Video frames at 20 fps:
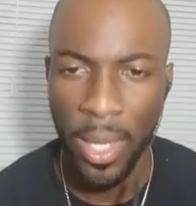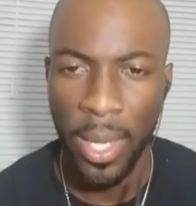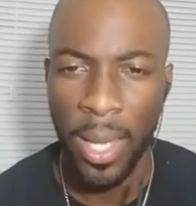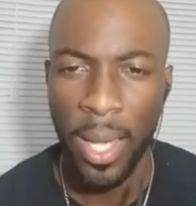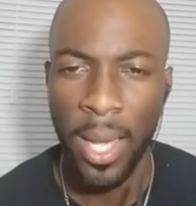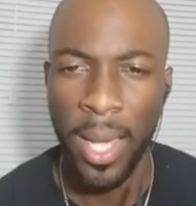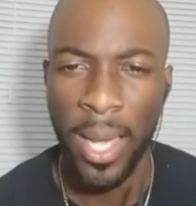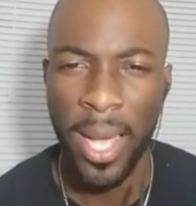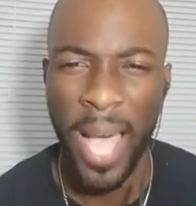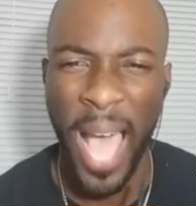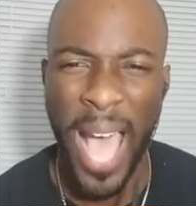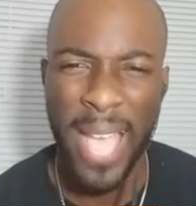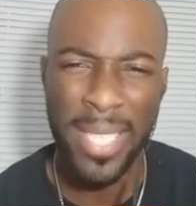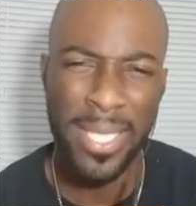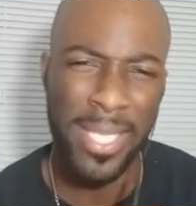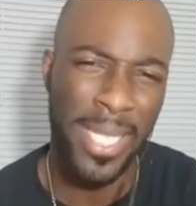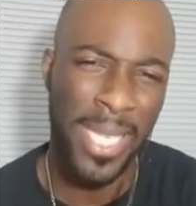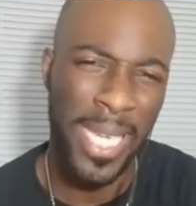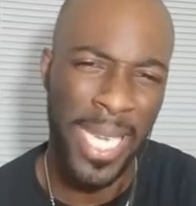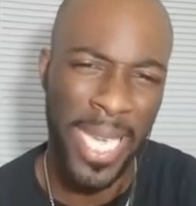I
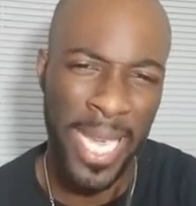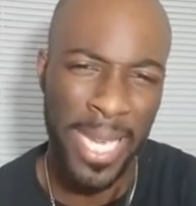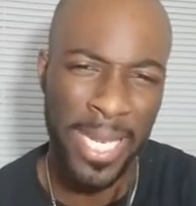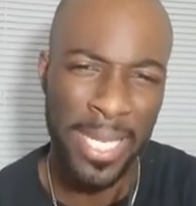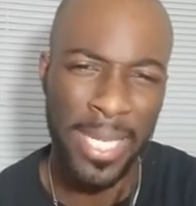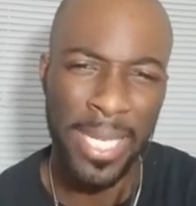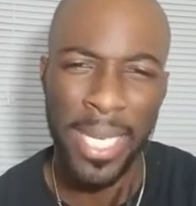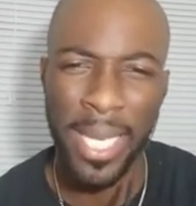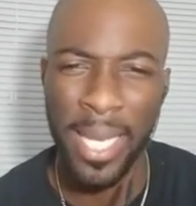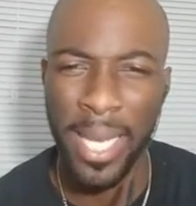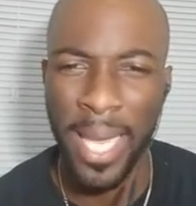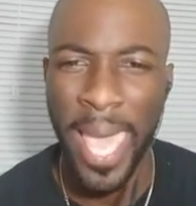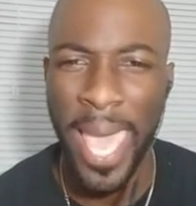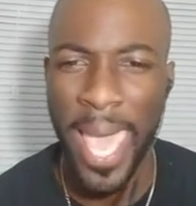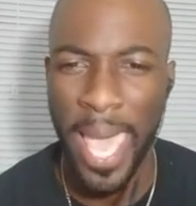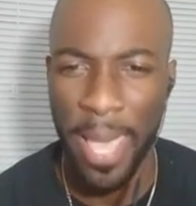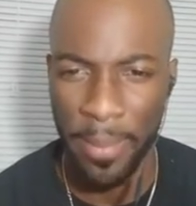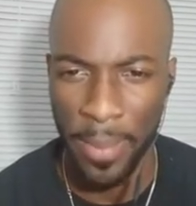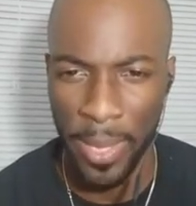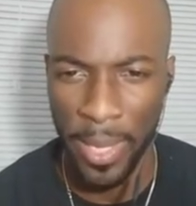see India
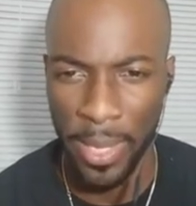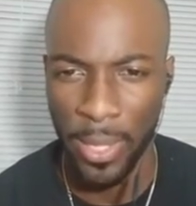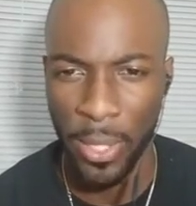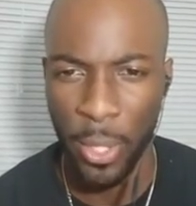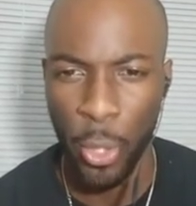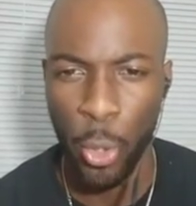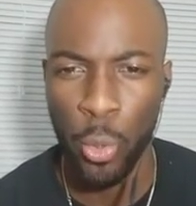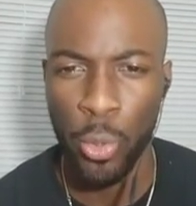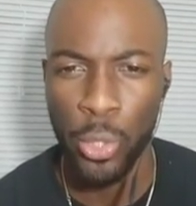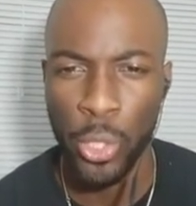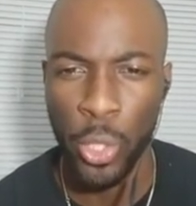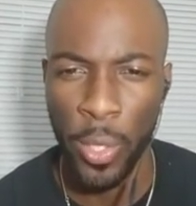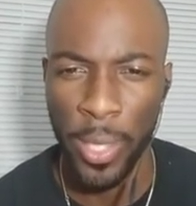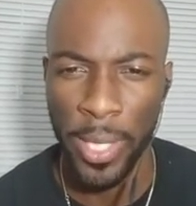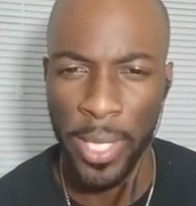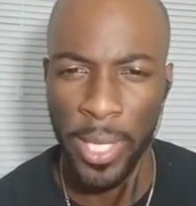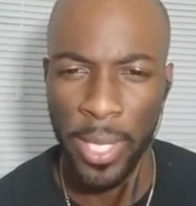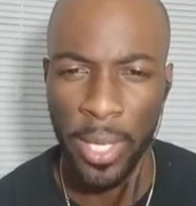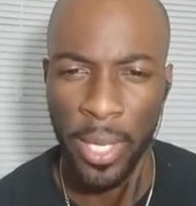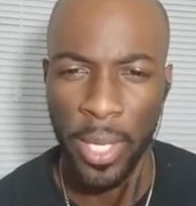Hammond, who's on
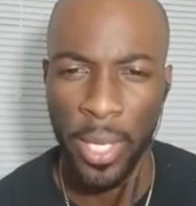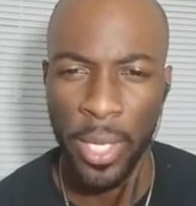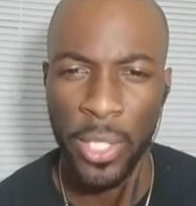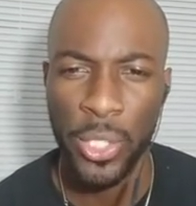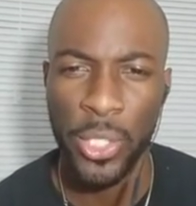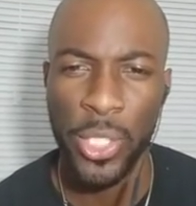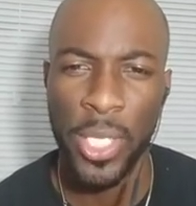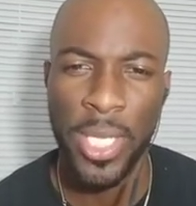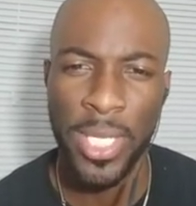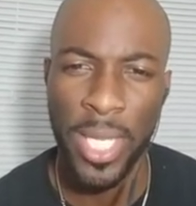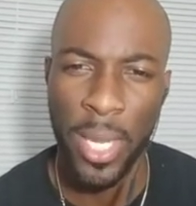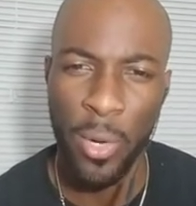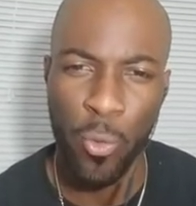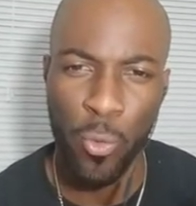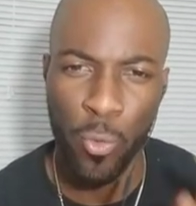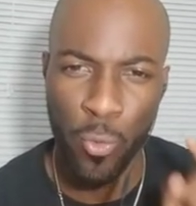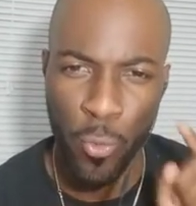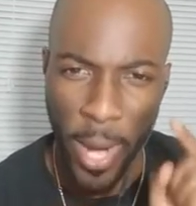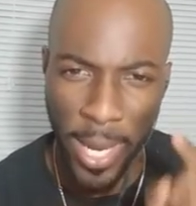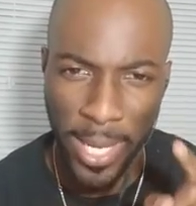here. She is a
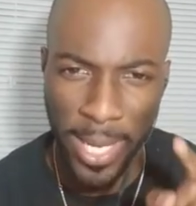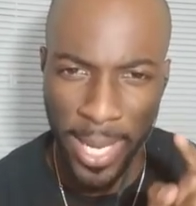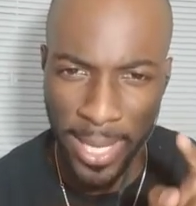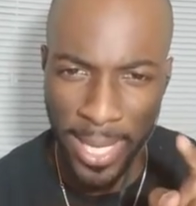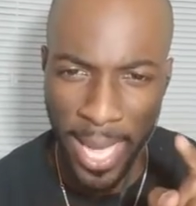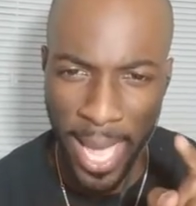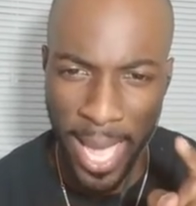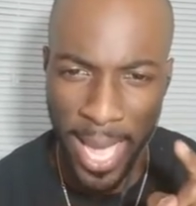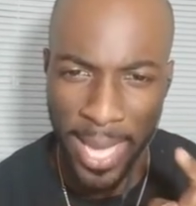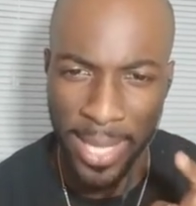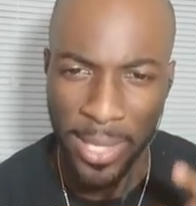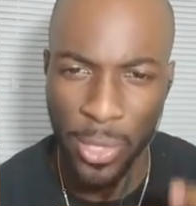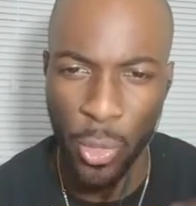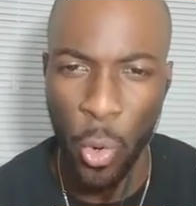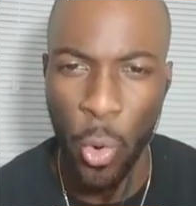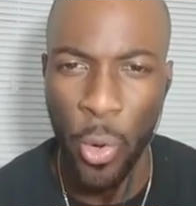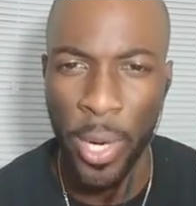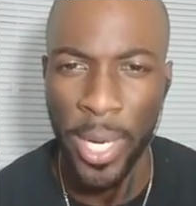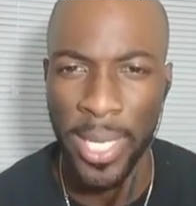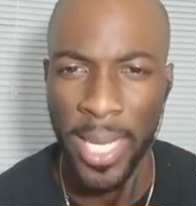recognized
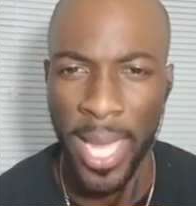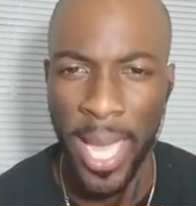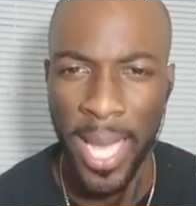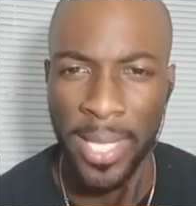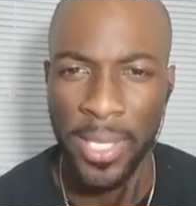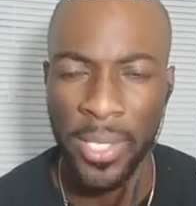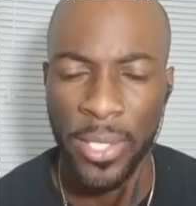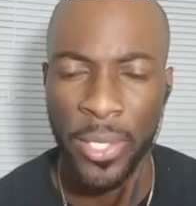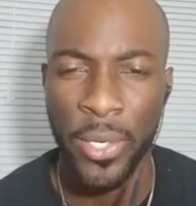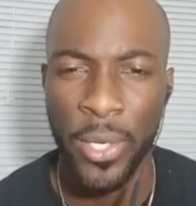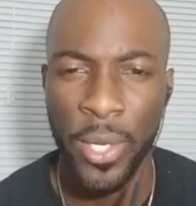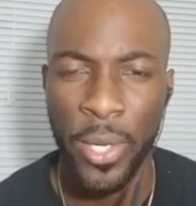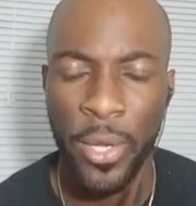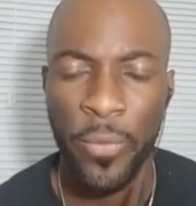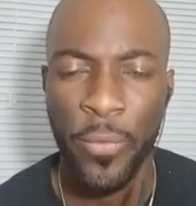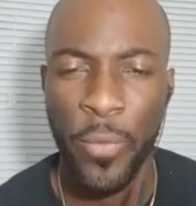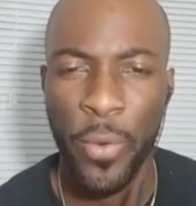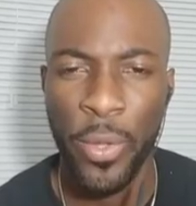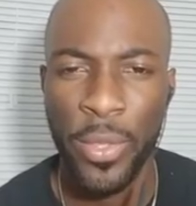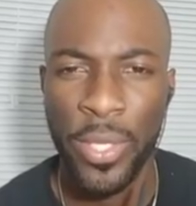organizer
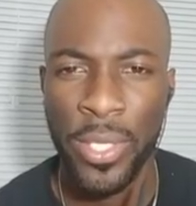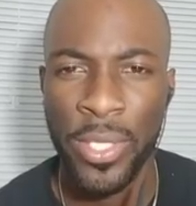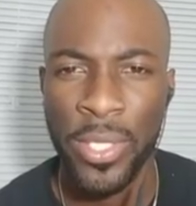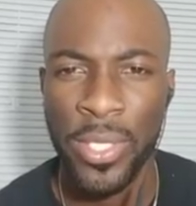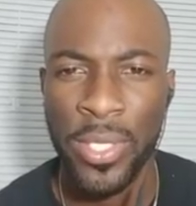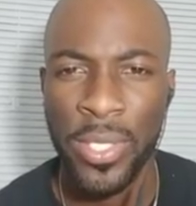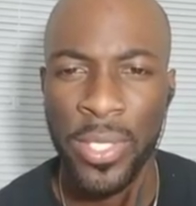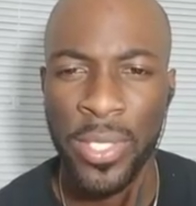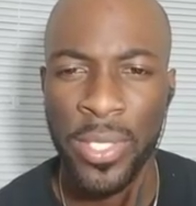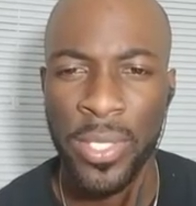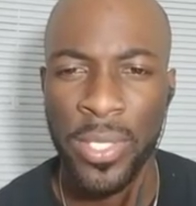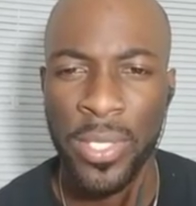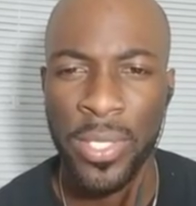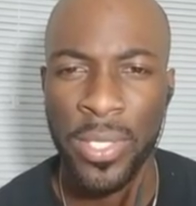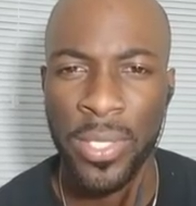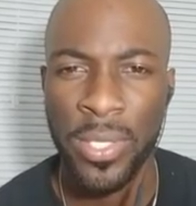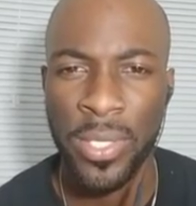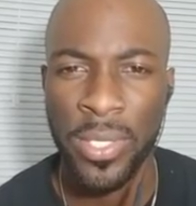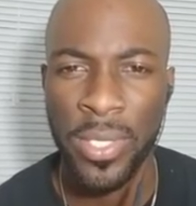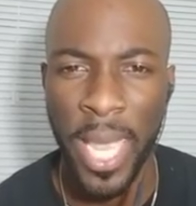for the
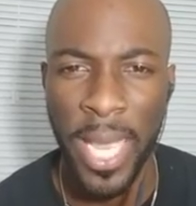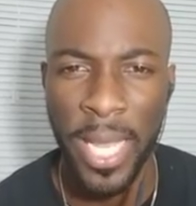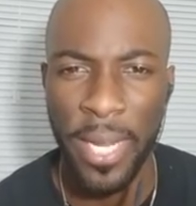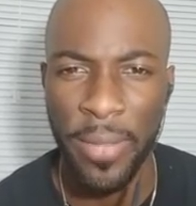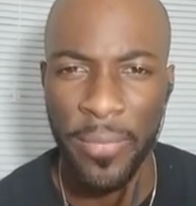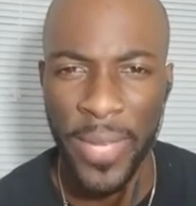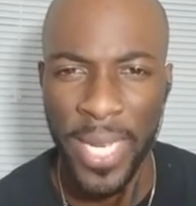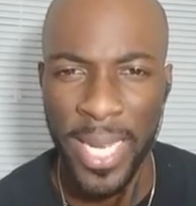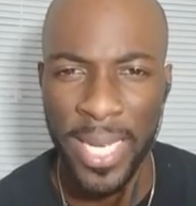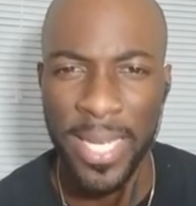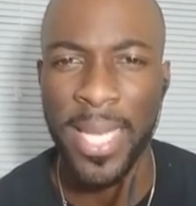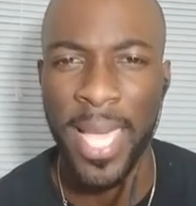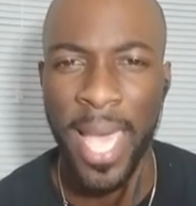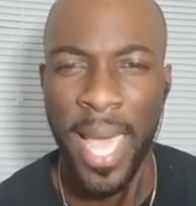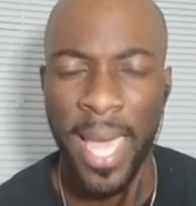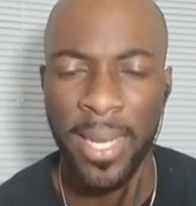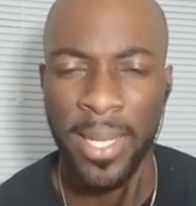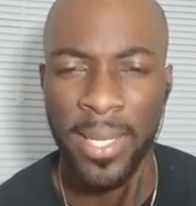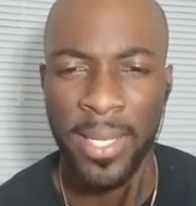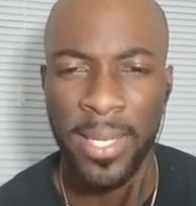state of
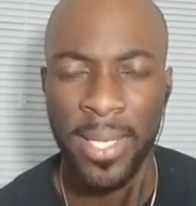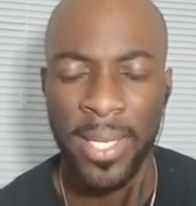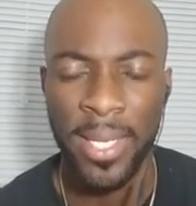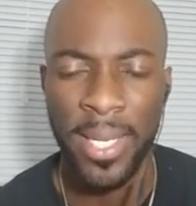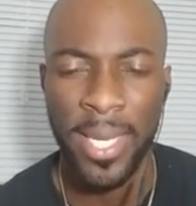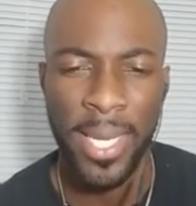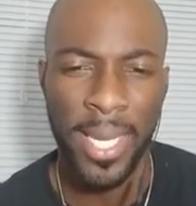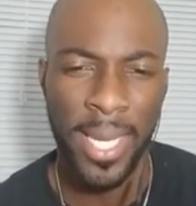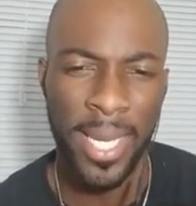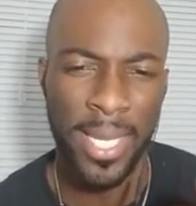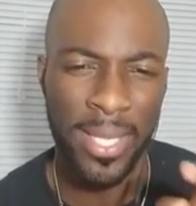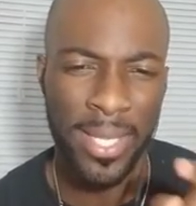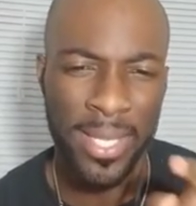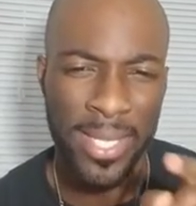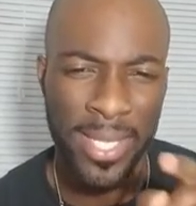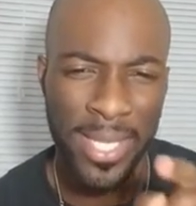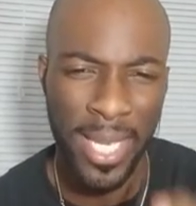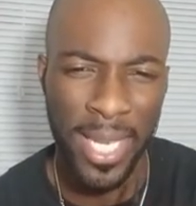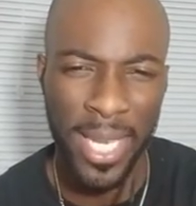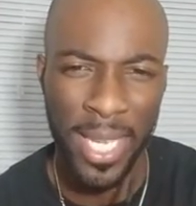Indiana in the
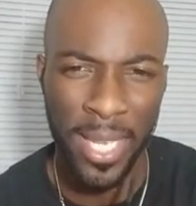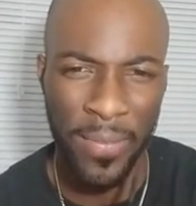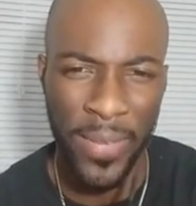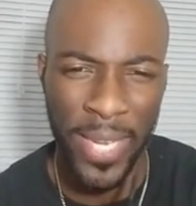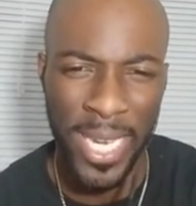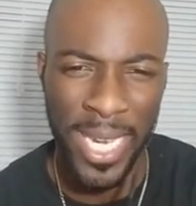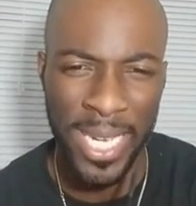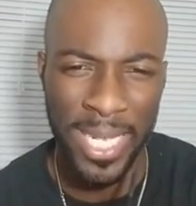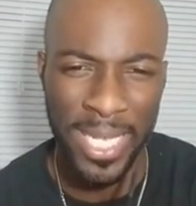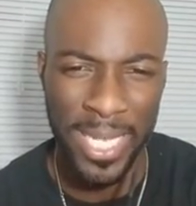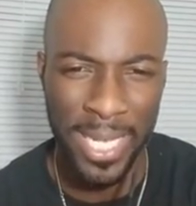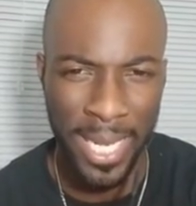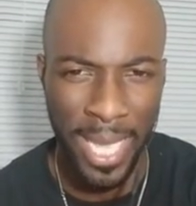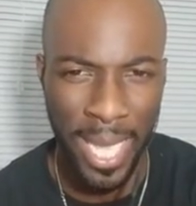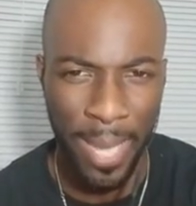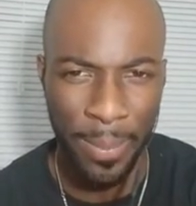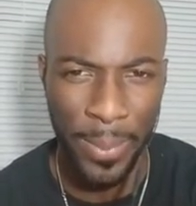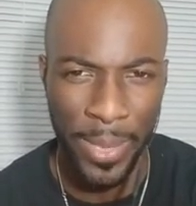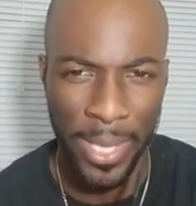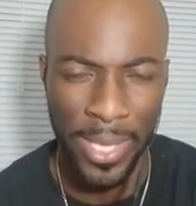city of
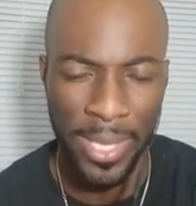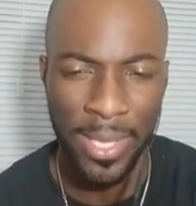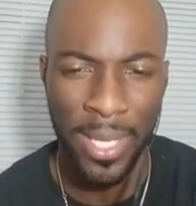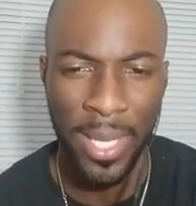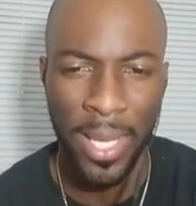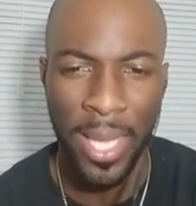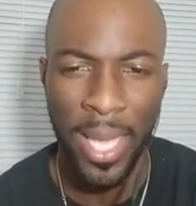Indianapolis.